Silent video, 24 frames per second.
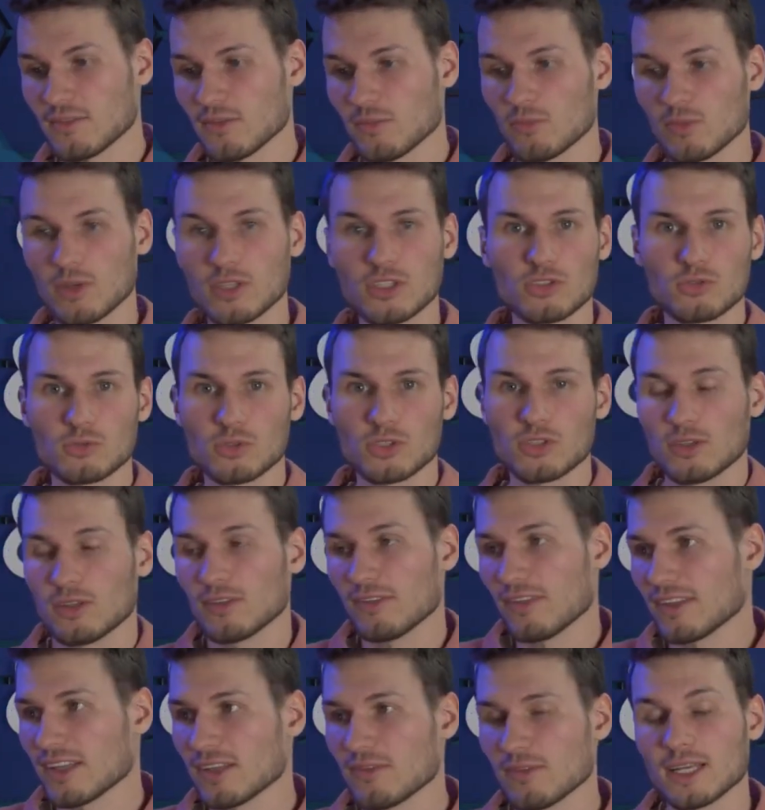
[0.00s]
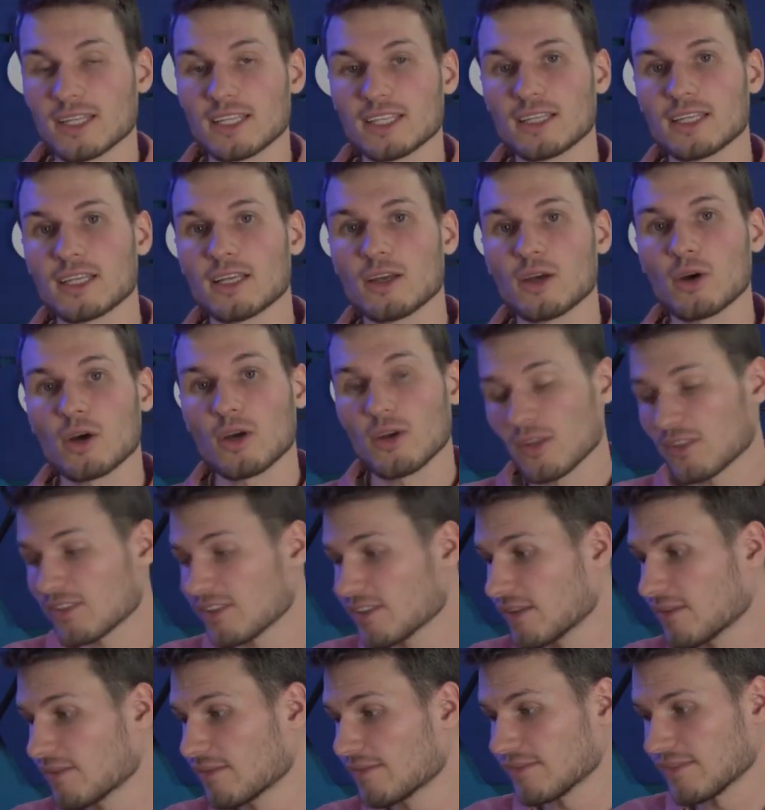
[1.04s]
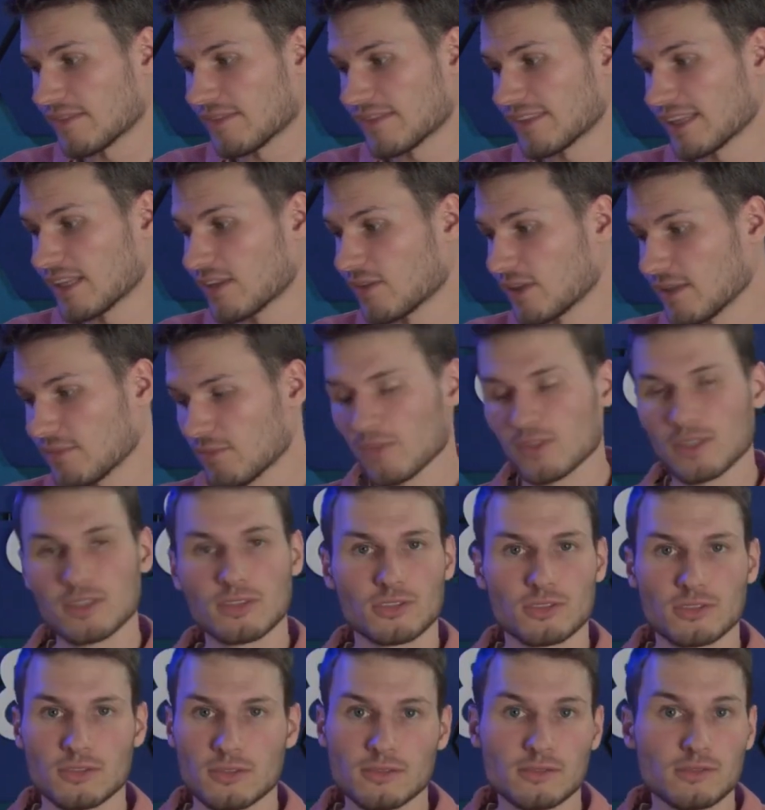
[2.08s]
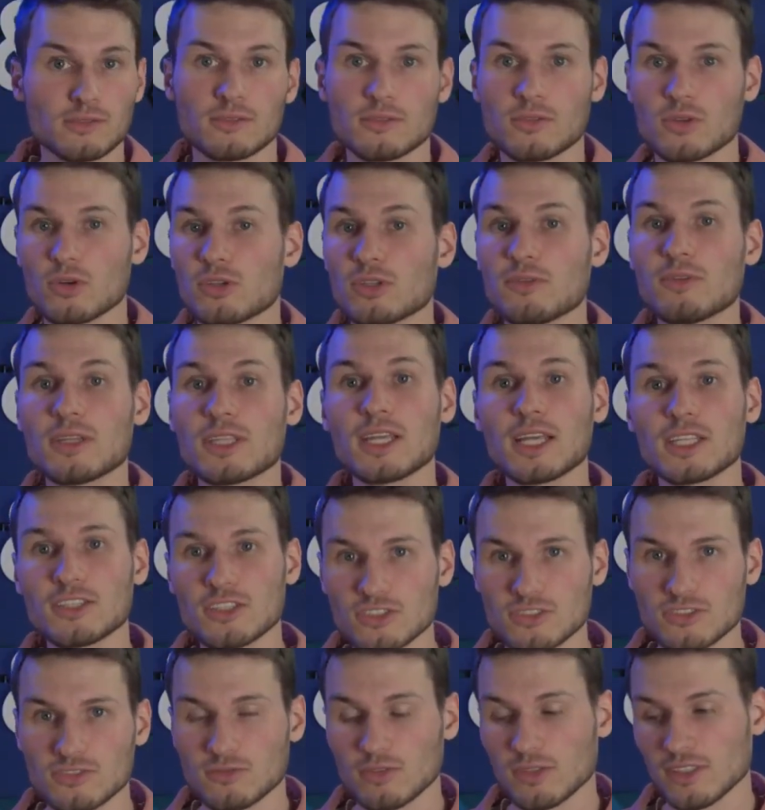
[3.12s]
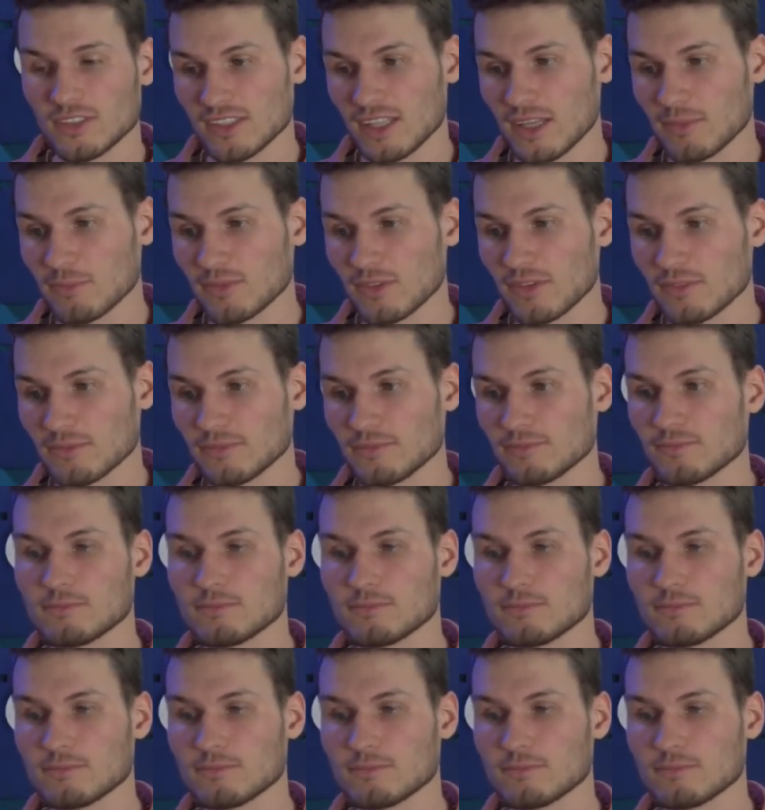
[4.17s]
which we could theoretically also equip with notifications, for example.